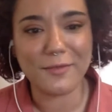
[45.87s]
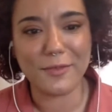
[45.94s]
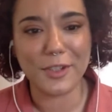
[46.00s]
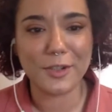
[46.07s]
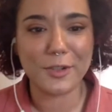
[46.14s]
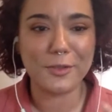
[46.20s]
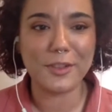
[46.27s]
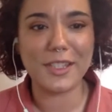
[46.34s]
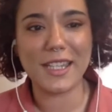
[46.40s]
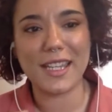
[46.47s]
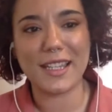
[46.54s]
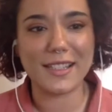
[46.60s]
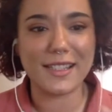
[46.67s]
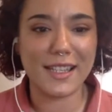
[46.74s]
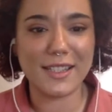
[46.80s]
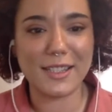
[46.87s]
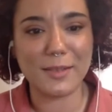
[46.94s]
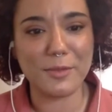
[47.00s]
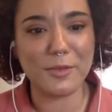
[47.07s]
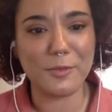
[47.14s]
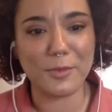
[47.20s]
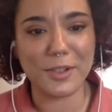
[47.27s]
virtually
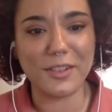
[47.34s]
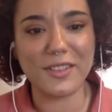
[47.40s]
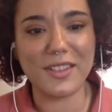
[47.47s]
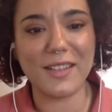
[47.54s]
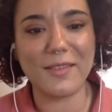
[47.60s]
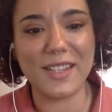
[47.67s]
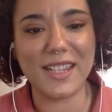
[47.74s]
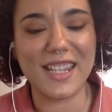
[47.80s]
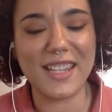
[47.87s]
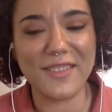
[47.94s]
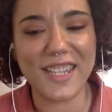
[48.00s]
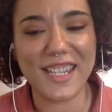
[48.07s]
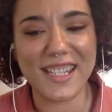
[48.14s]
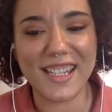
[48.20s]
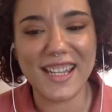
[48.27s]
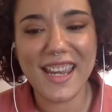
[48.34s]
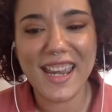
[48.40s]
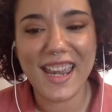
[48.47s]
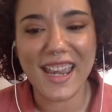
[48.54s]
accessible world that we live in.